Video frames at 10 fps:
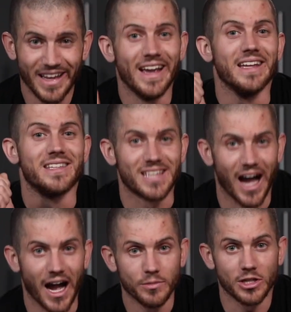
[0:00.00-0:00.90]
It's
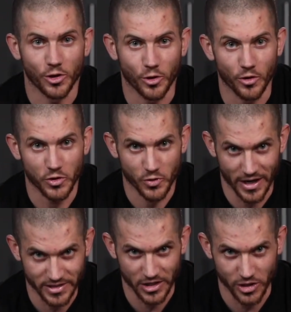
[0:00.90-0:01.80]
time to learn the
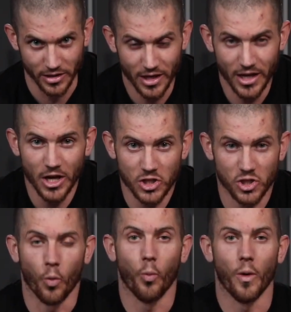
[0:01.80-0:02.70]
transition.
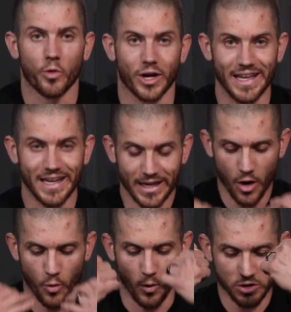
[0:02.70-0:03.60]
So
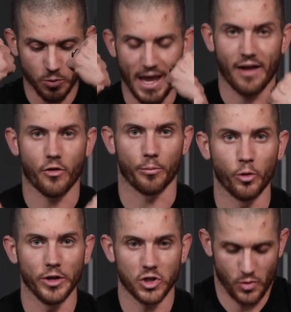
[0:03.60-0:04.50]
once we have our
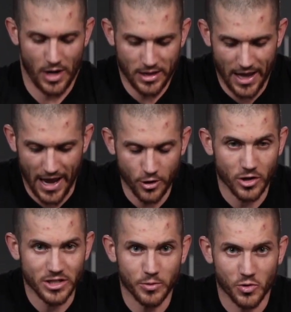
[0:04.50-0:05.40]
pulling strength and our
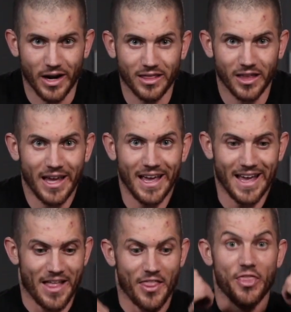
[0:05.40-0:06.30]
dip strength,
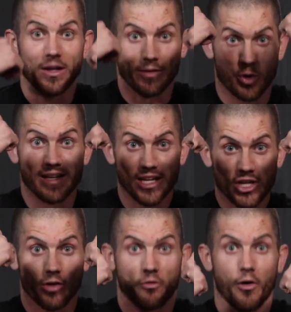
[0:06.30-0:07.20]
the
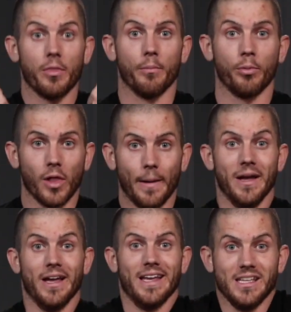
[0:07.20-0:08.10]
transition from the pull-up
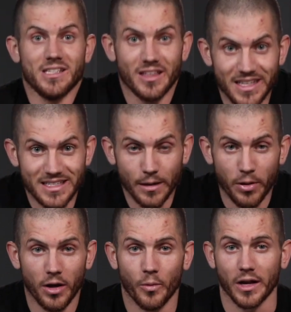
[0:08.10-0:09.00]
into the dip
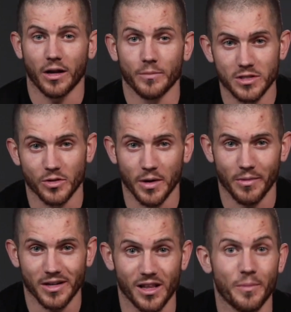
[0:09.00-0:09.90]
when it comes to the ring
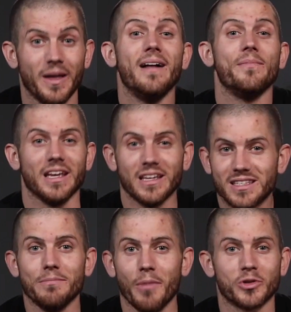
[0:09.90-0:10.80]
muscle-up is
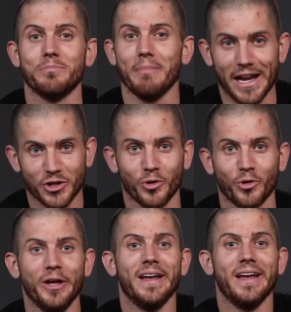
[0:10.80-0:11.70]
the most
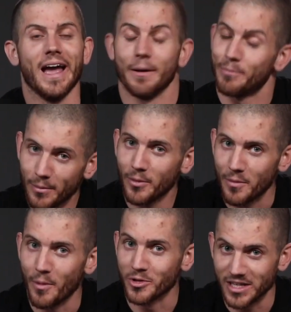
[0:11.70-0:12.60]
magical and probably the
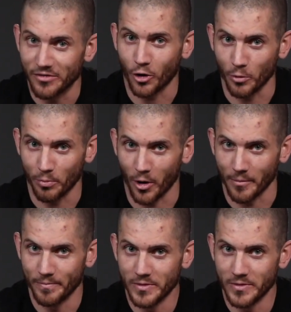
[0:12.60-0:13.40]
most difficult part.